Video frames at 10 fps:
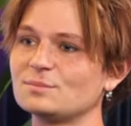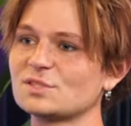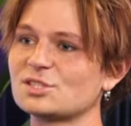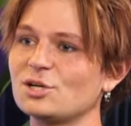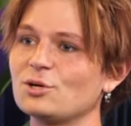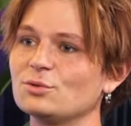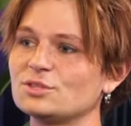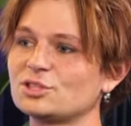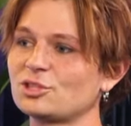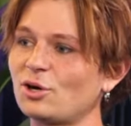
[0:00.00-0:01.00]
So
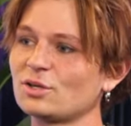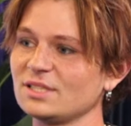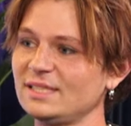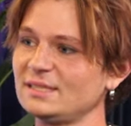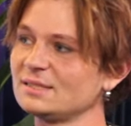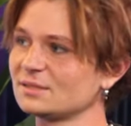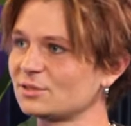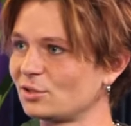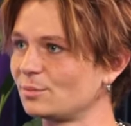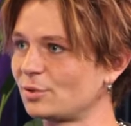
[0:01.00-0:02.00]
Charlie
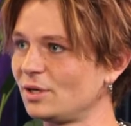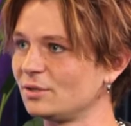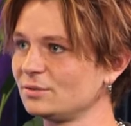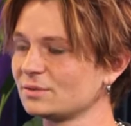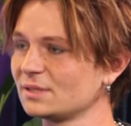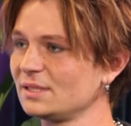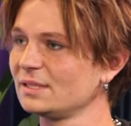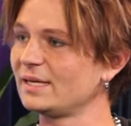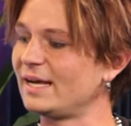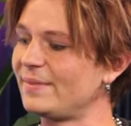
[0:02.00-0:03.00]
turned pro,
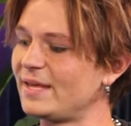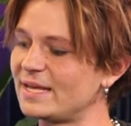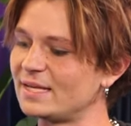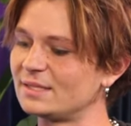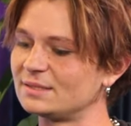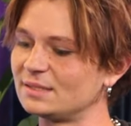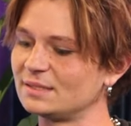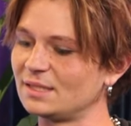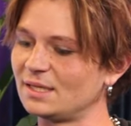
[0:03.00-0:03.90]
and then